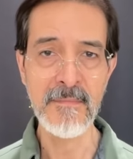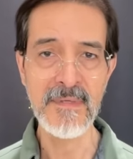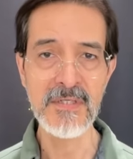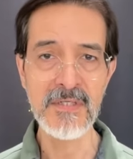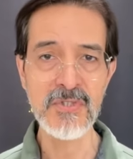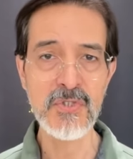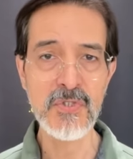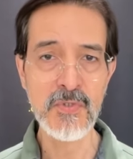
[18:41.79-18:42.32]
an
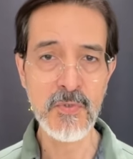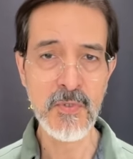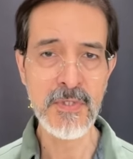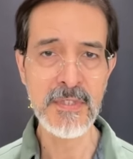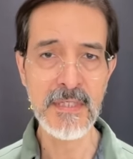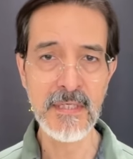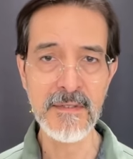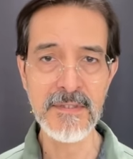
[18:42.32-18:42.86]

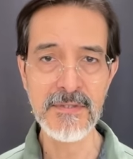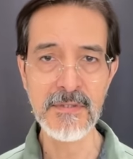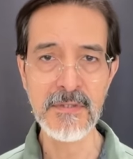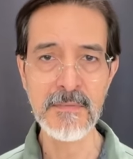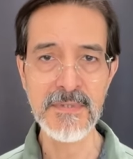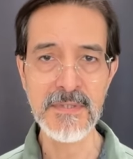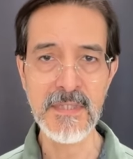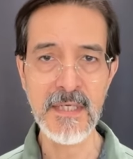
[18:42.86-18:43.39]
extraordinary
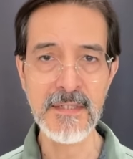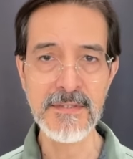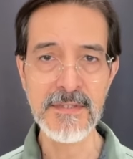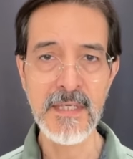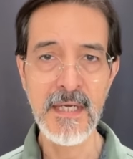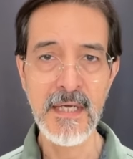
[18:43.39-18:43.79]
circumstance,